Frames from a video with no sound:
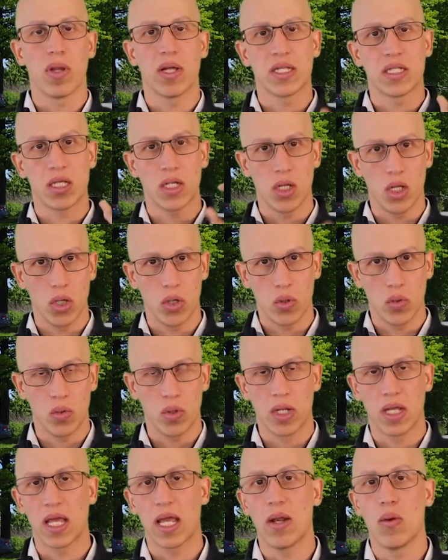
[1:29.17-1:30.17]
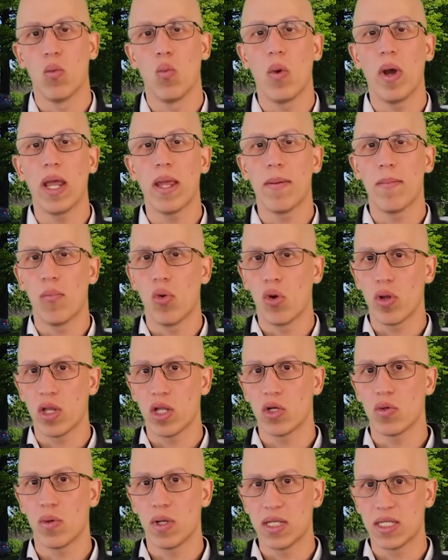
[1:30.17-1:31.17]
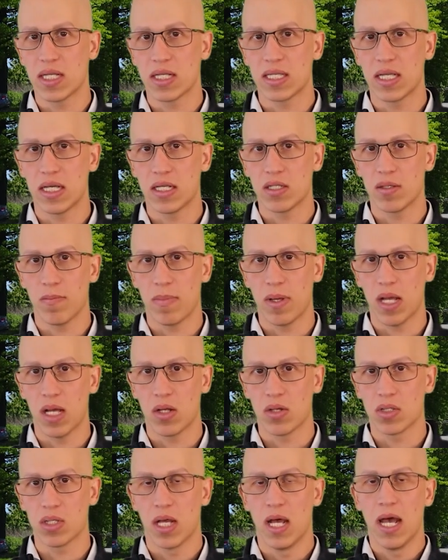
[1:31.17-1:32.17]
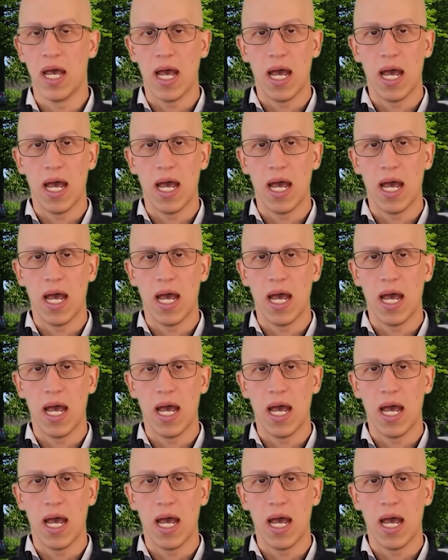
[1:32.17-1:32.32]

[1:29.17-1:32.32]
plus the load can weigh more than 26,000 pounds,